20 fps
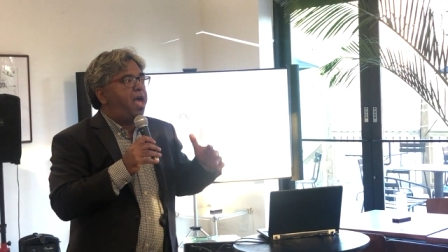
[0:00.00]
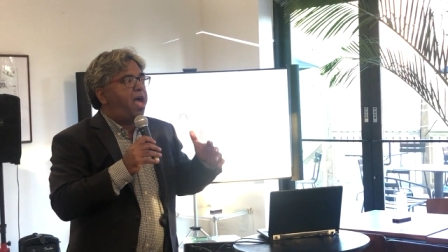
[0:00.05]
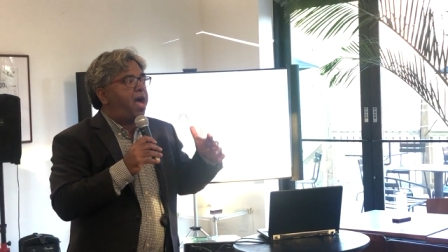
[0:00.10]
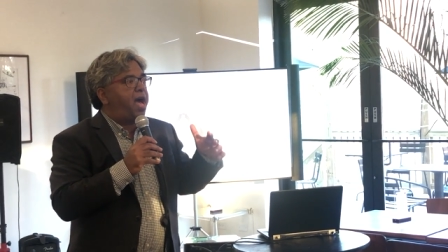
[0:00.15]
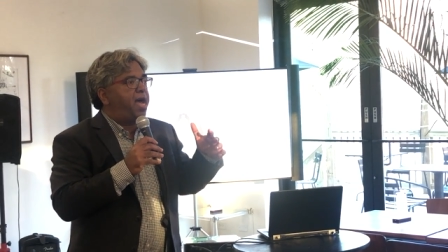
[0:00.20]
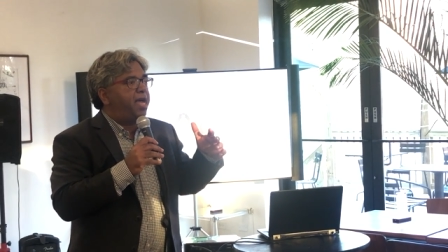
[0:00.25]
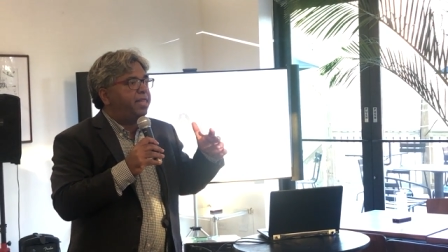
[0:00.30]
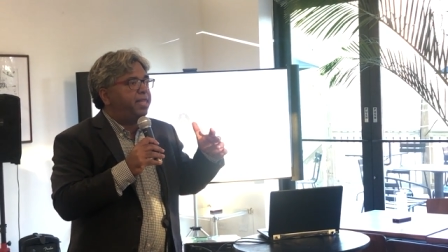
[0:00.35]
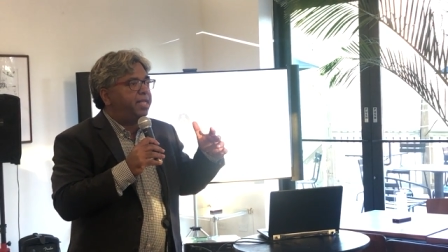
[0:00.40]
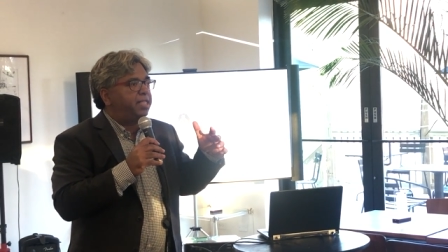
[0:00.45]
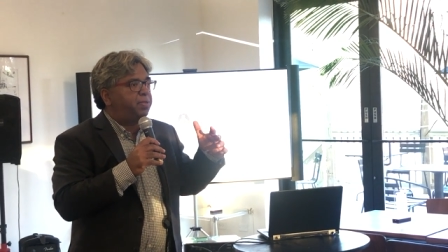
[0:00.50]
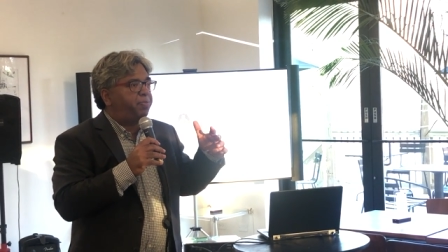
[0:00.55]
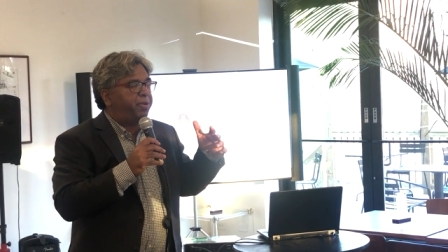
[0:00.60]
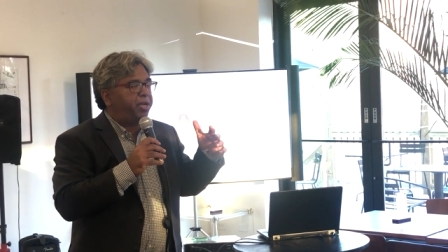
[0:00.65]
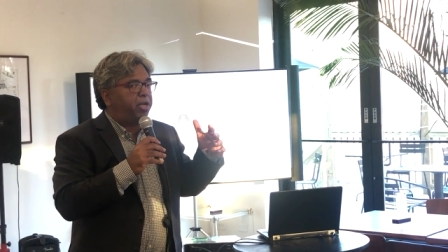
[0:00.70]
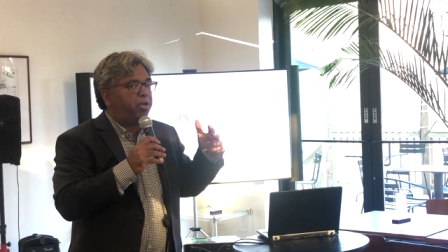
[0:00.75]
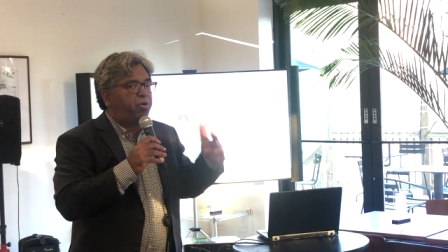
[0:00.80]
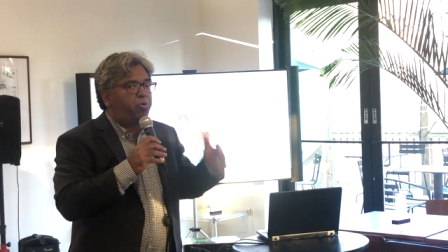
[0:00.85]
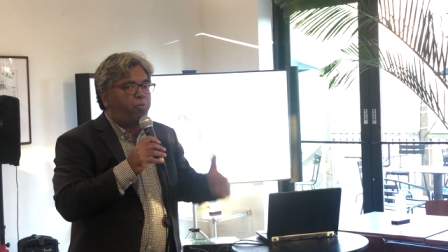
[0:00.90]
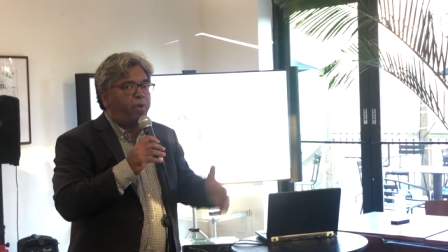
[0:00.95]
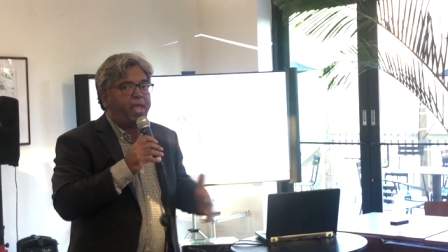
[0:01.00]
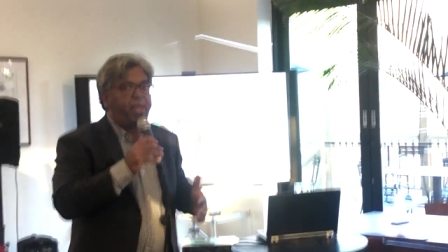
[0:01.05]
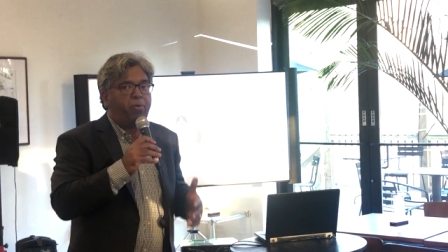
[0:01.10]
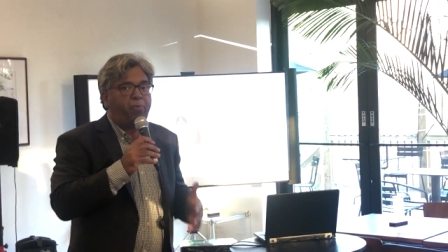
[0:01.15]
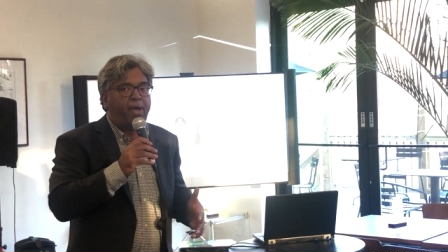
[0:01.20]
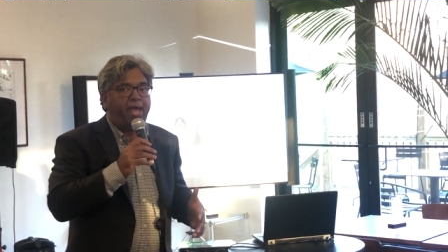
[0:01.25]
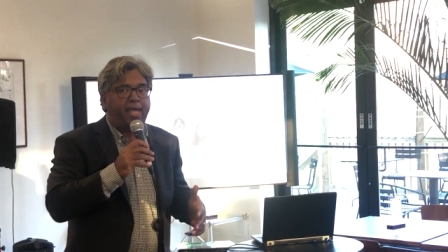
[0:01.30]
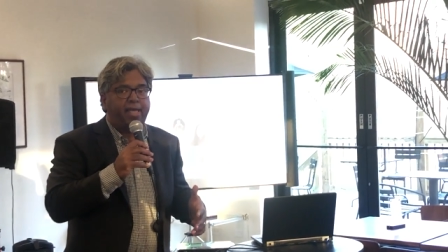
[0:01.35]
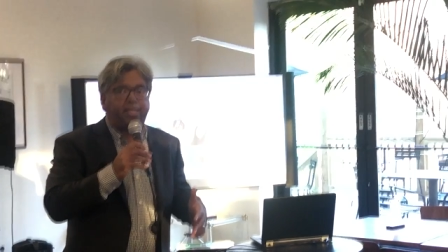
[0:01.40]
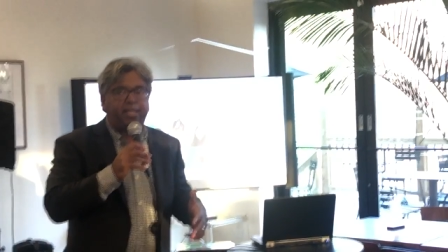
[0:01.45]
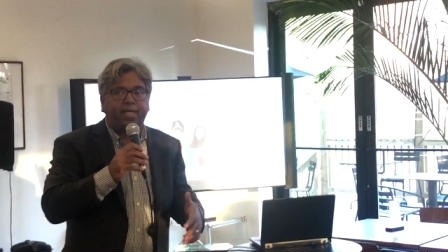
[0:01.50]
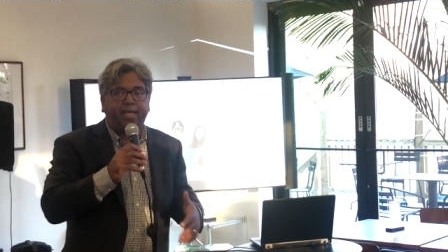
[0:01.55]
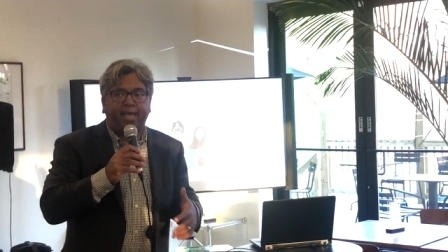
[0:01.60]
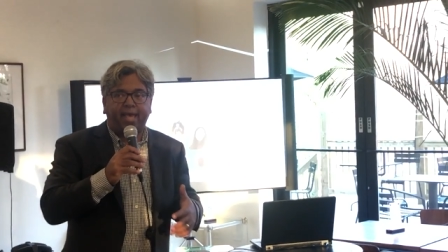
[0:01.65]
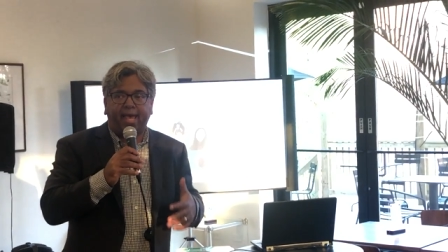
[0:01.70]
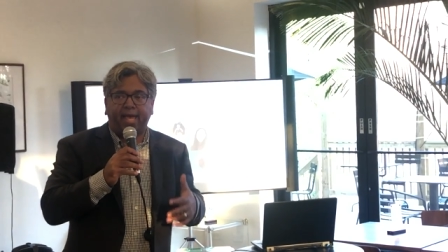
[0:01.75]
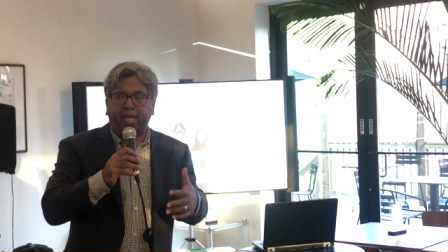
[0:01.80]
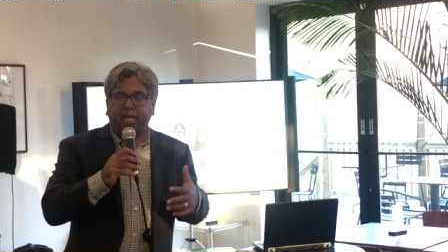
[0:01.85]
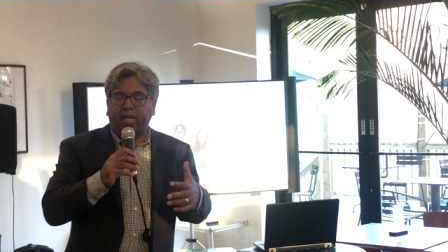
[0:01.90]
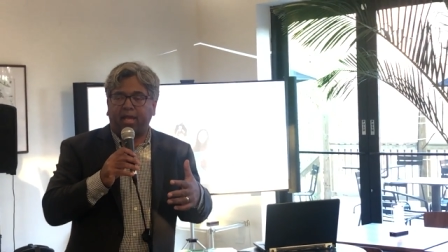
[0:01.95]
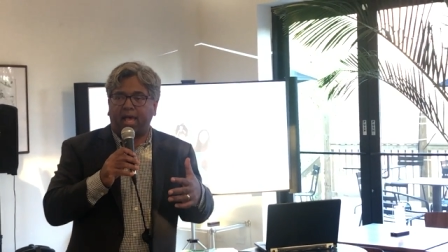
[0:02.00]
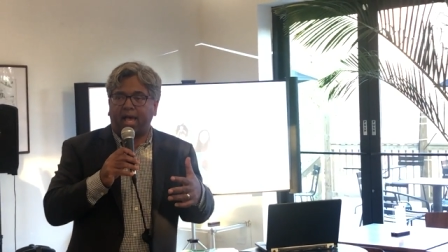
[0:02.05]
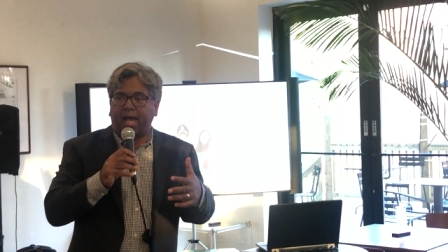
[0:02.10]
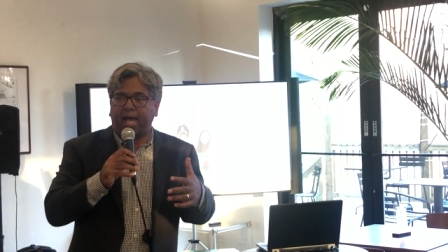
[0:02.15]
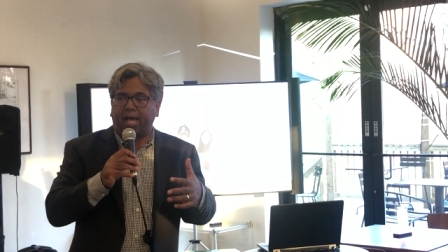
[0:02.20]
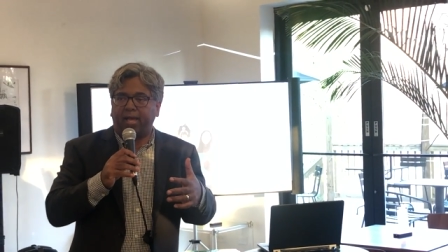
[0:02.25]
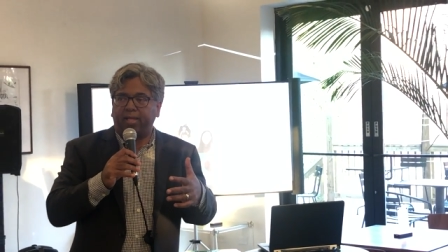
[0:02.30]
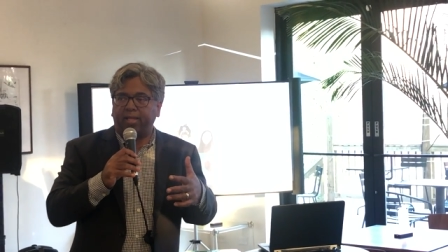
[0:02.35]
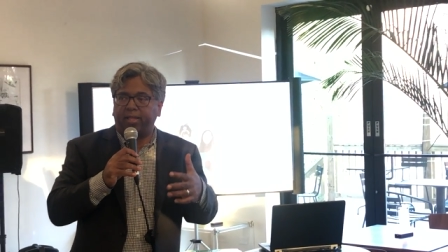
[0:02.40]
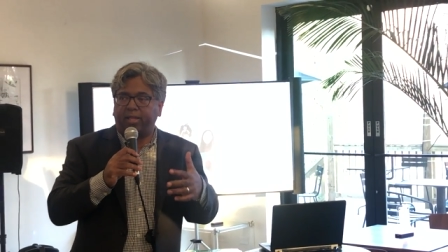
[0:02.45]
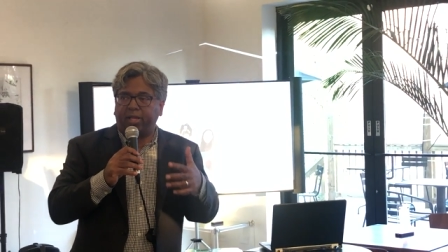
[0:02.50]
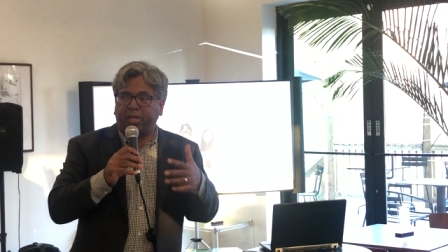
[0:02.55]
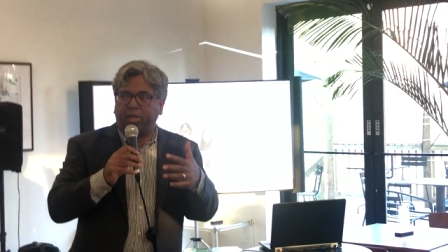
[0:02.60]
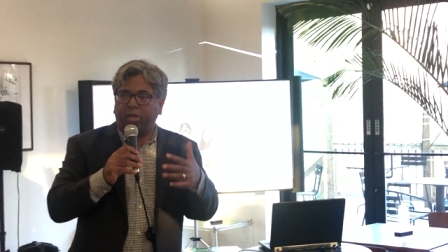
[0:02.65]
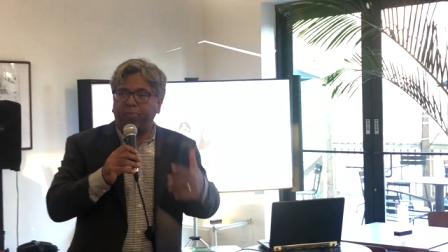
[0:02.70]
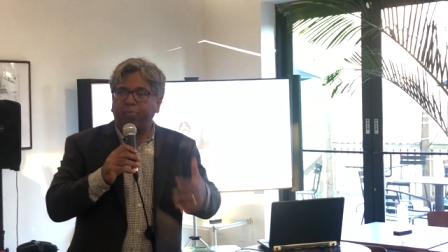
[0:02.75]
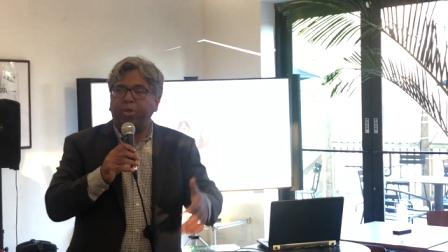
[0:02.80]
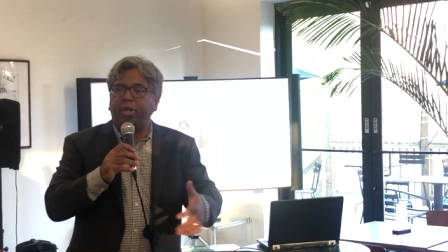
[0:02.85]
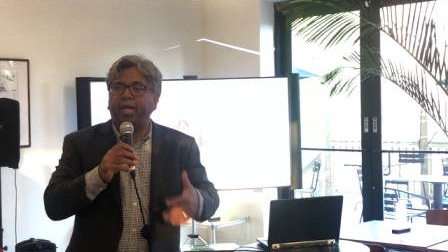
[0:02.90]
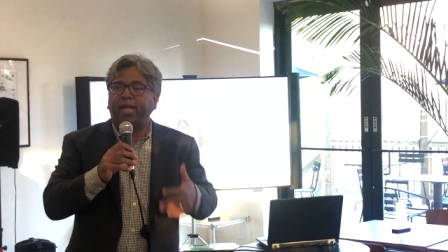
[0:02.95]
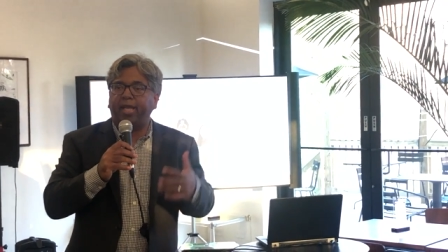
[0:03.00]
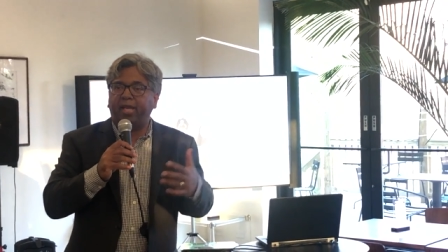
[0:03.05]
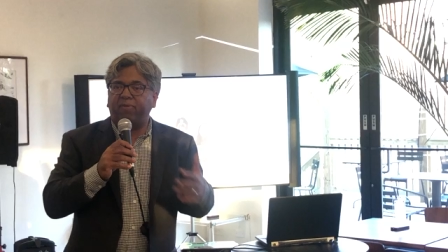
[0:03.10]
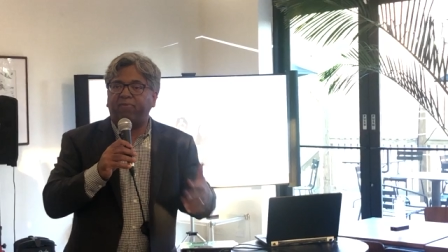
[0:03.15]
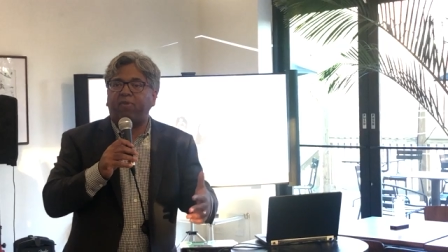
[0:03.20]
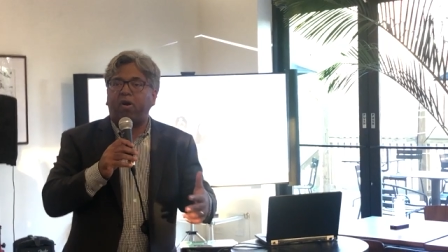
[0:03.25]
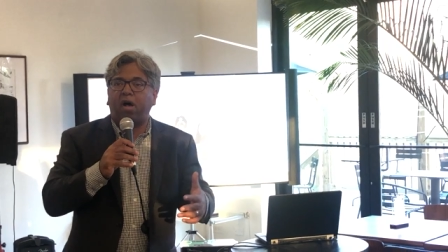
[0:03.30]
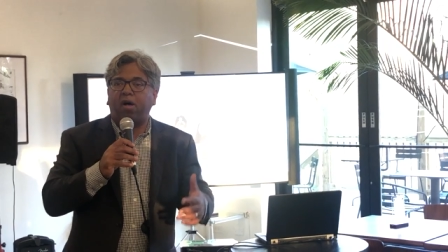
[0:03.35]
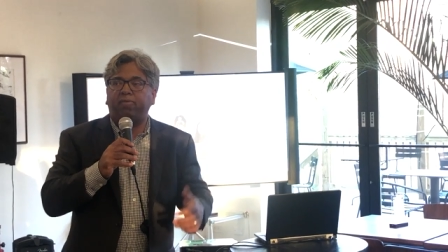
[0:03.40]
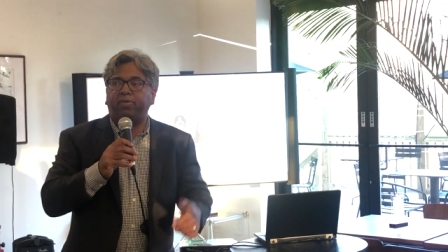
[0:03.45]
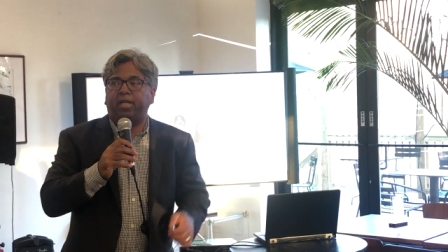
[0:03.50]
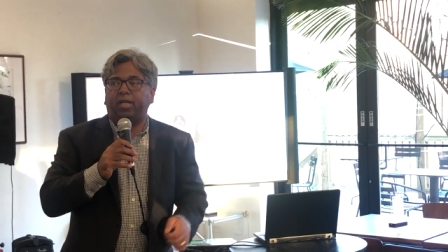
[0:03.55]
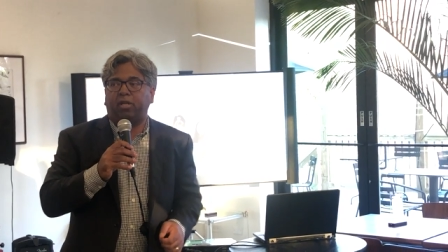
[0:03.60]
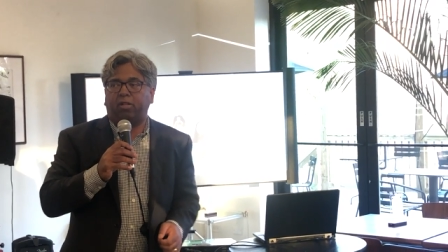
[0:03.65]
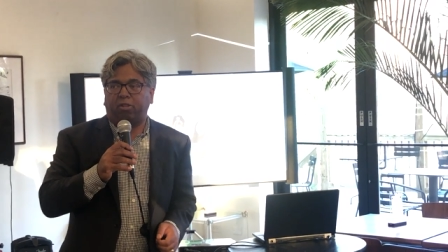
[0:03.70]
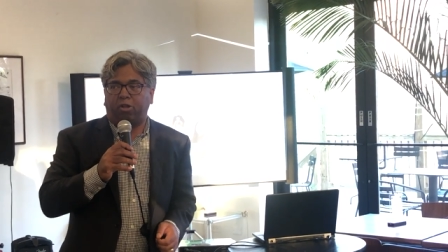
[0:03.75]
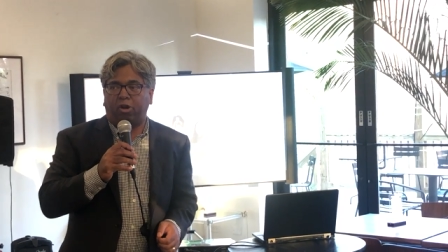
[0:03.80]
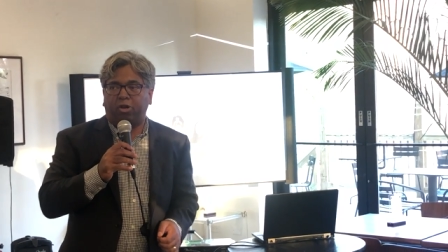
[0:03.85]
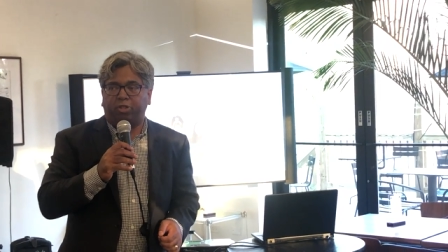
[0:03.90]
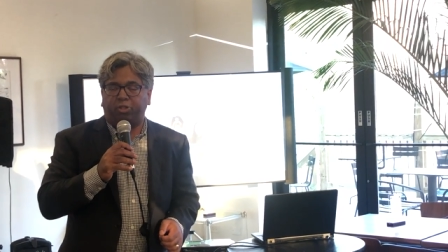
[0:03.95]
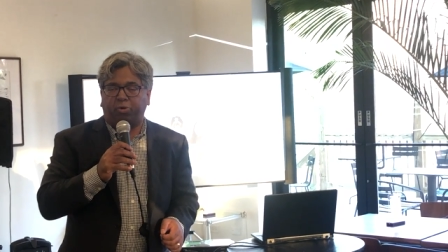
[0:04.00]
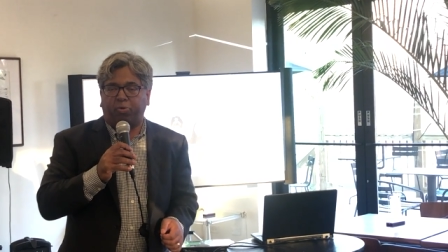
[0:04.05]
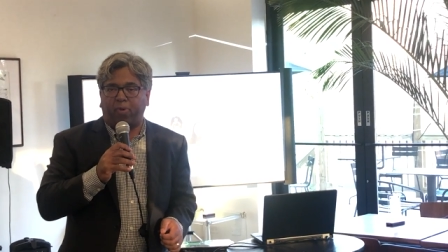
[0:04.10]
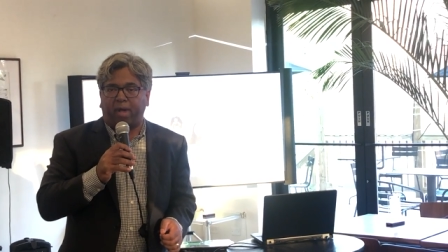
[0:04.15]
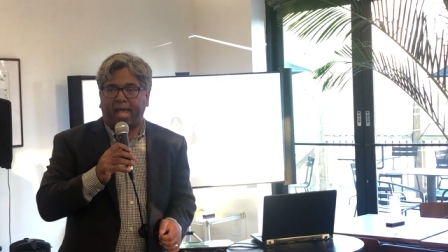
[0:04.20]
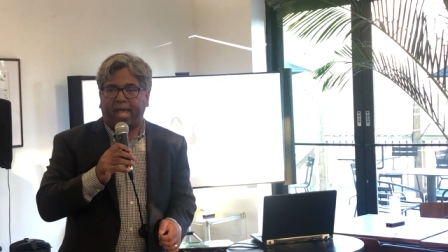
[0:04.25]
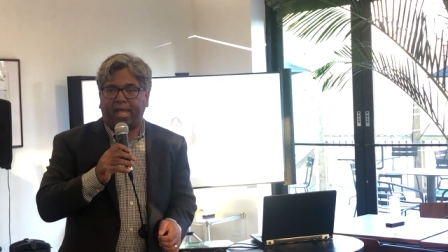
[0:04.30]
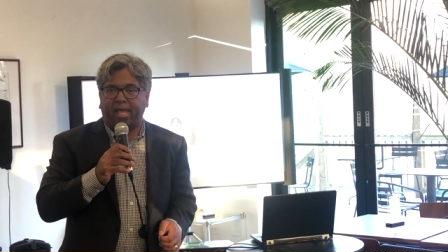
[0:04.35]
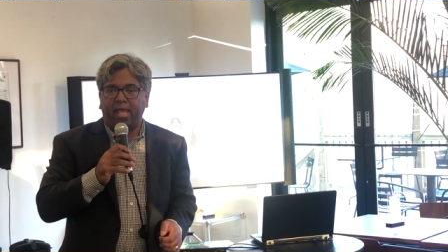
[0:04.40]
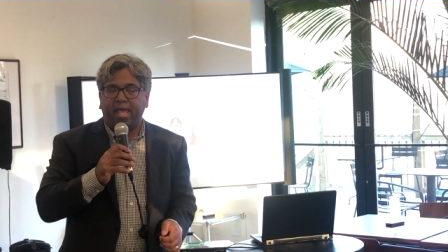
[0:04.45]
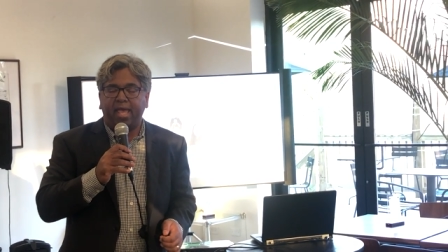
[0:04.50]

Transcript: That's been a great way to get the community involved in a larger way.